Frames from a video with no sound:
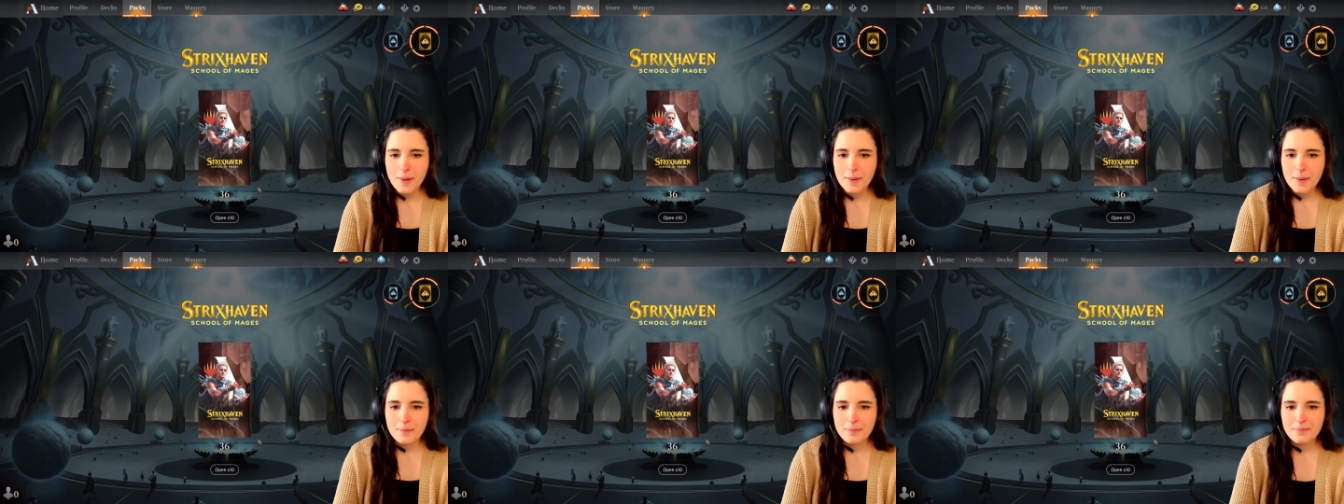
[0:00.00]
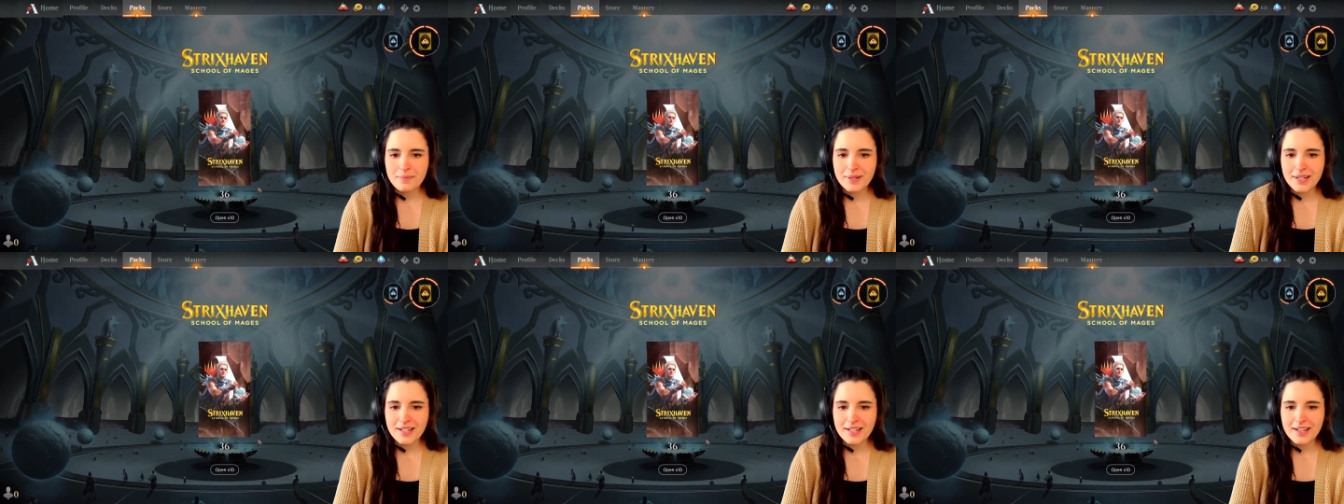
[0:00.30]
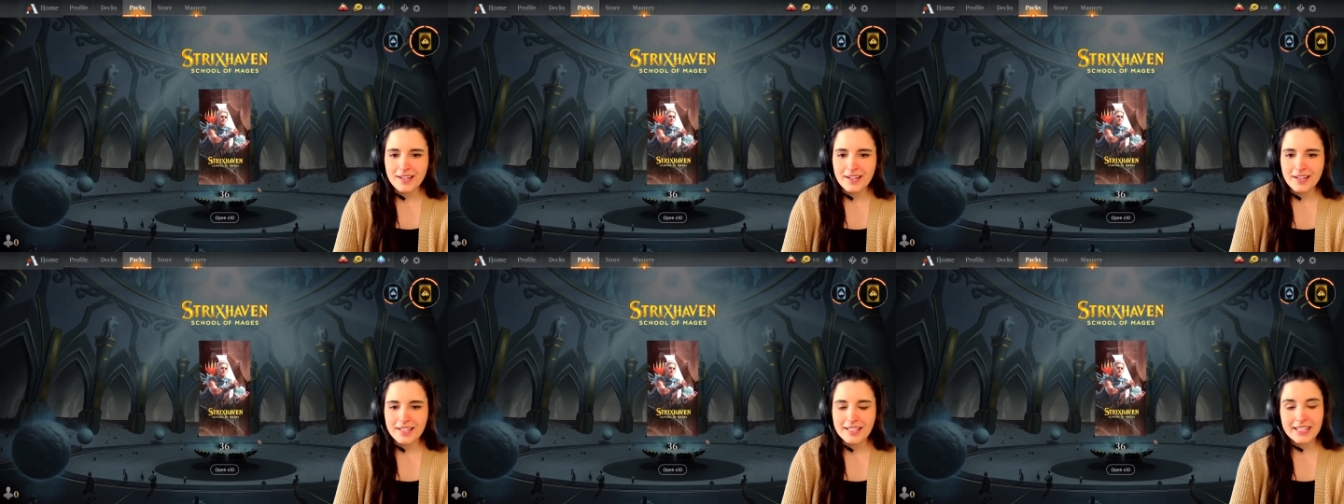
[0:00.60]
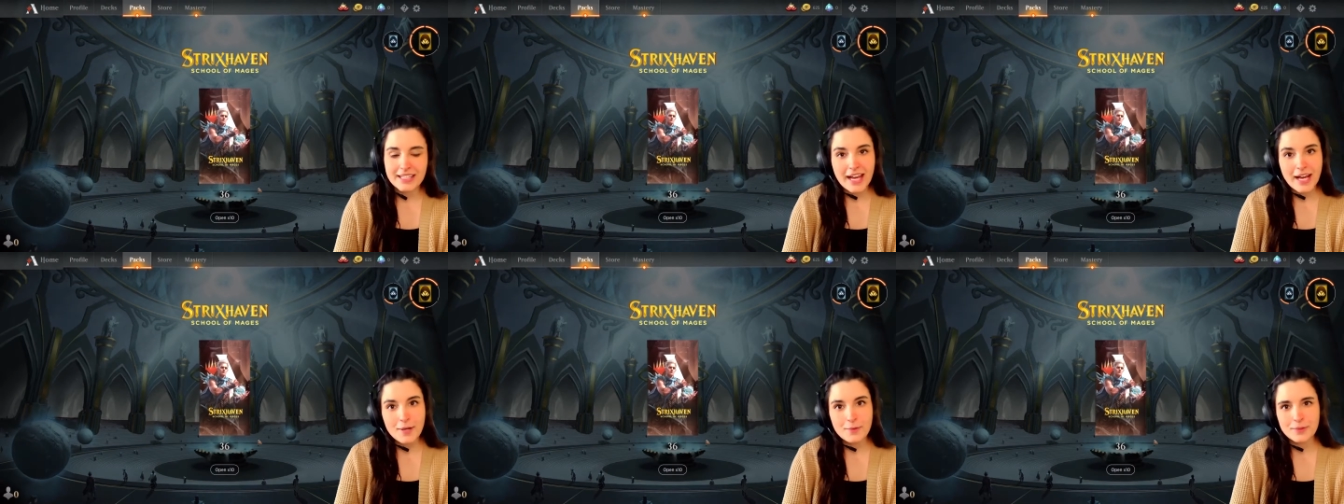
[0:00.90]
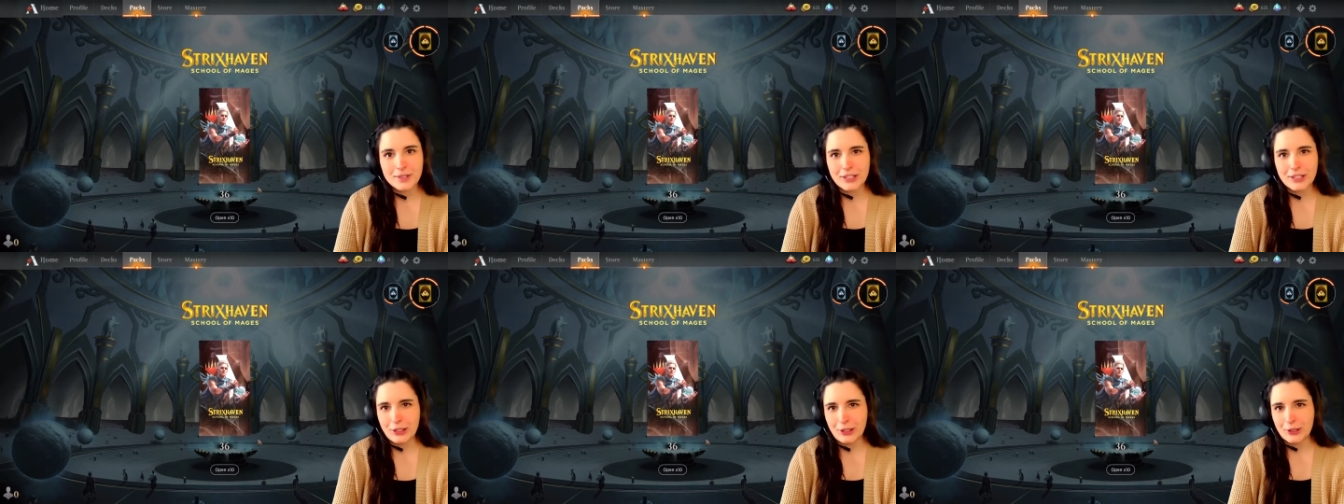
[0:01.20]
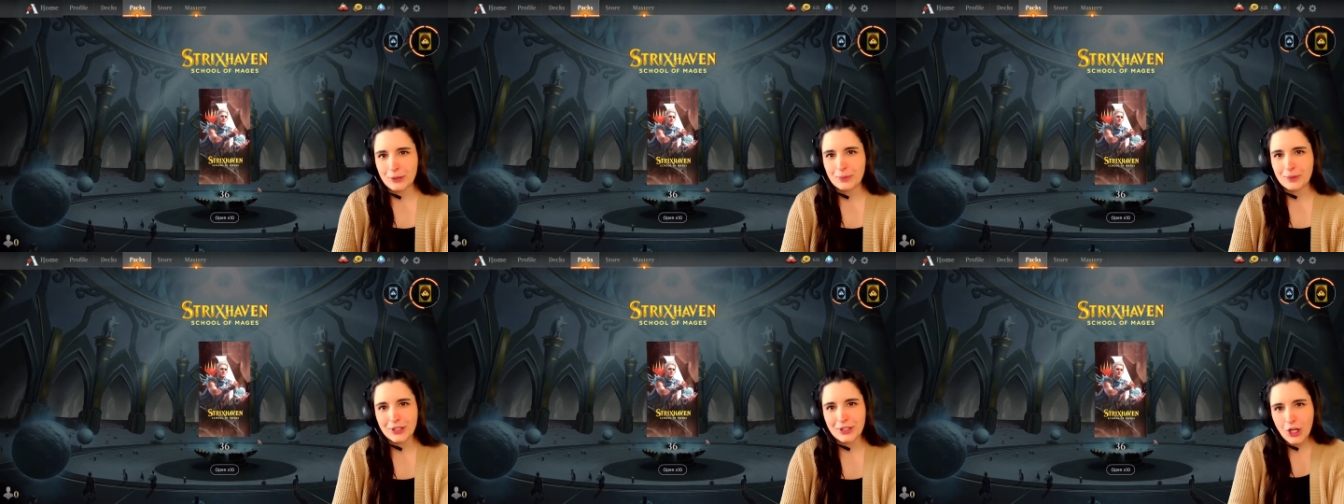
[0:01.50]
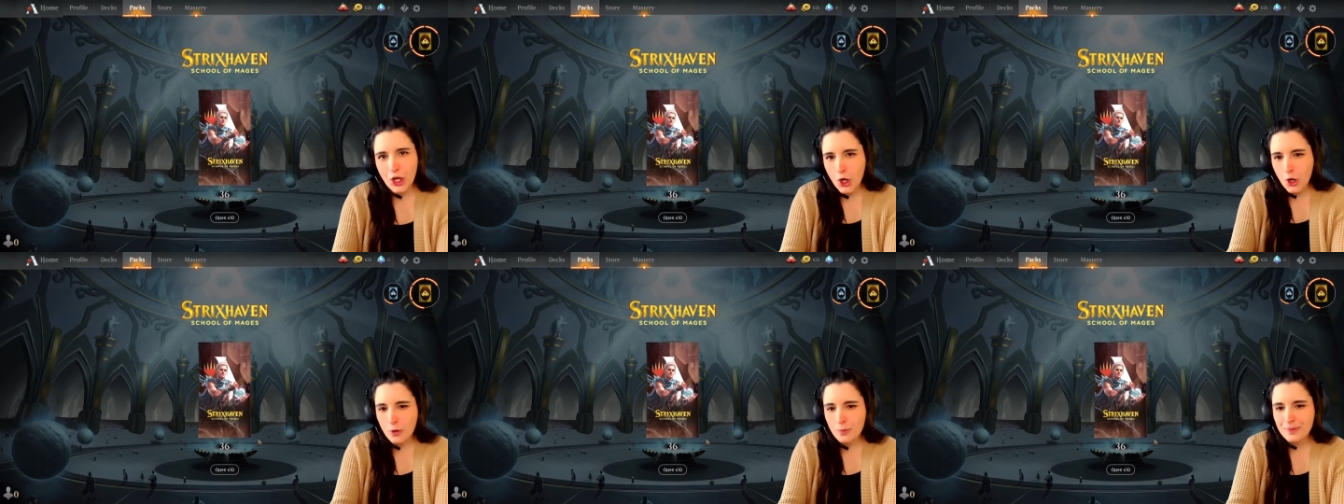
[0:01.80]
but yeah, we're
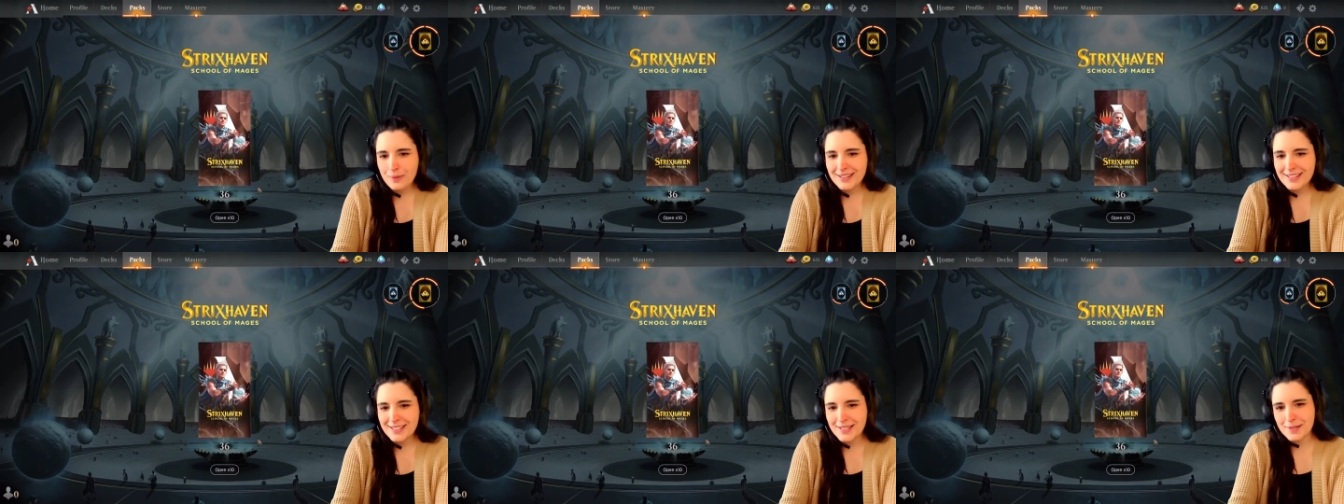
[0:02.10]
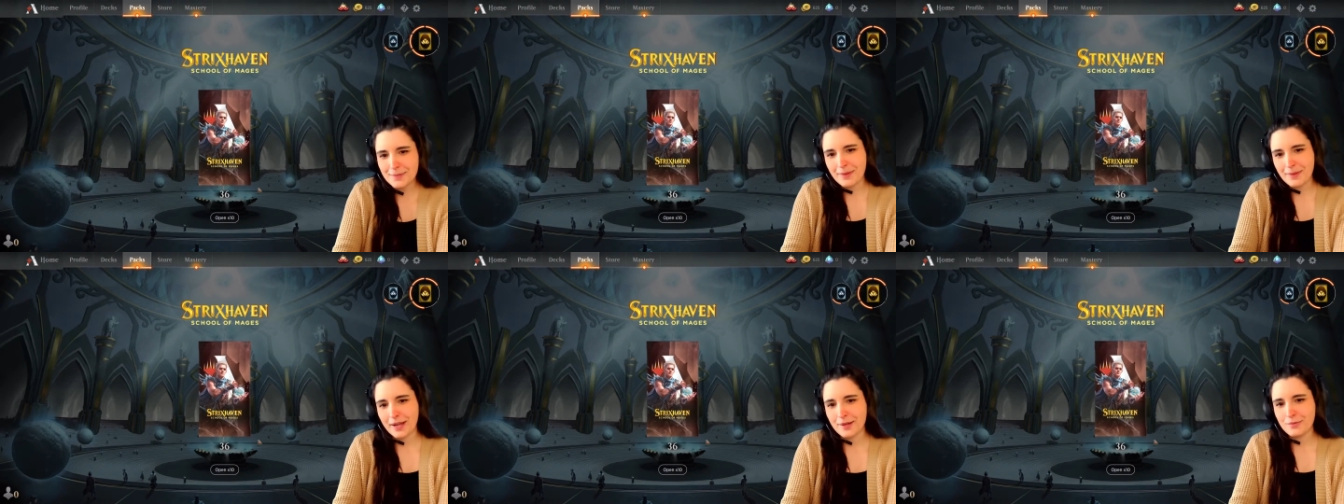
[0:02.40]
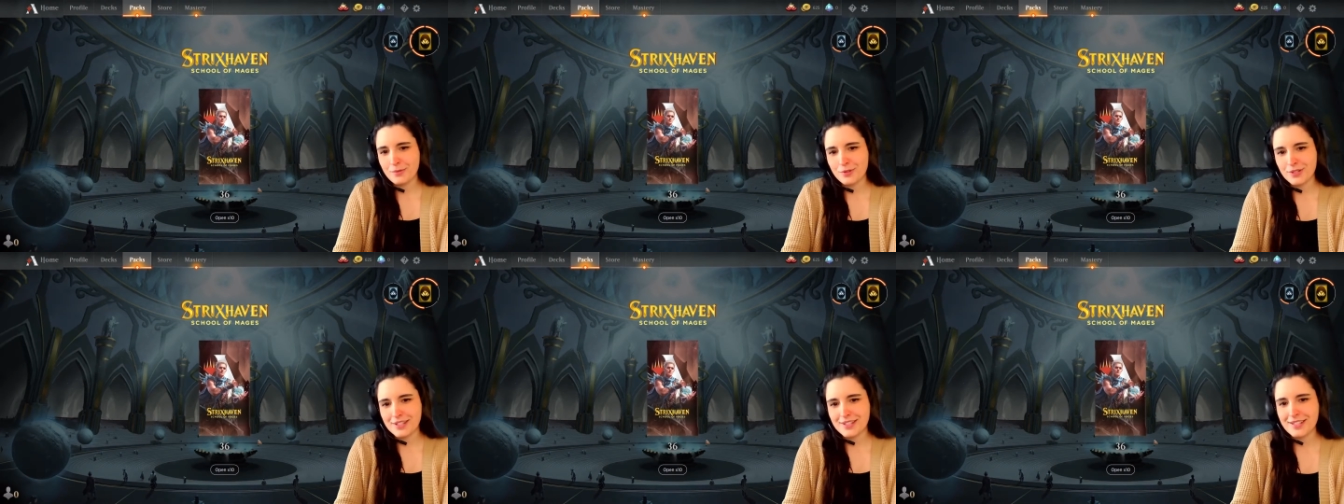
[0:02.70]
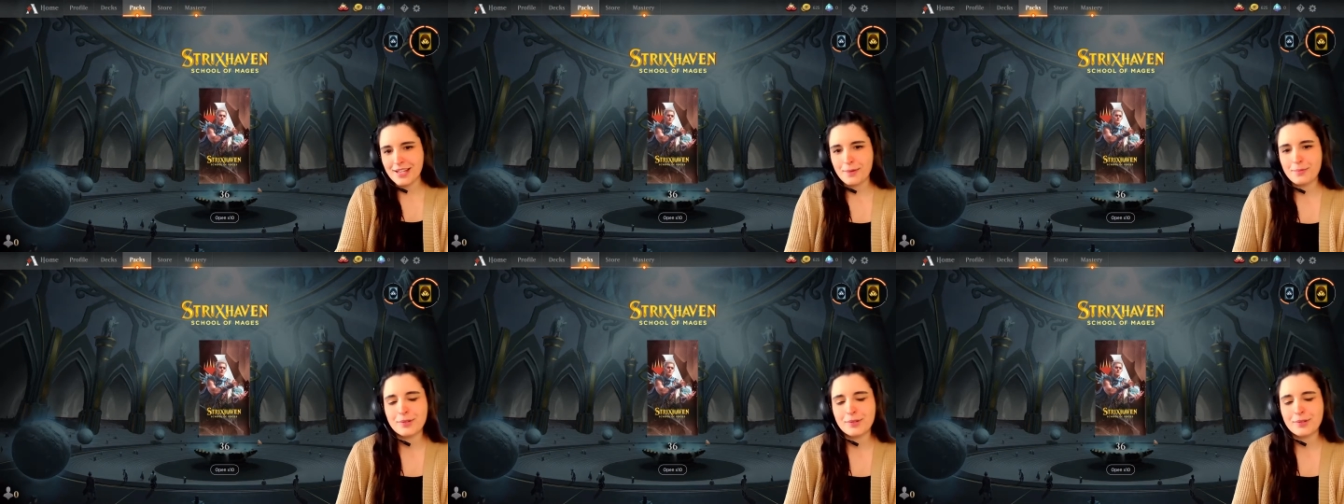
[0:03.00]
gonna open these bad boys up.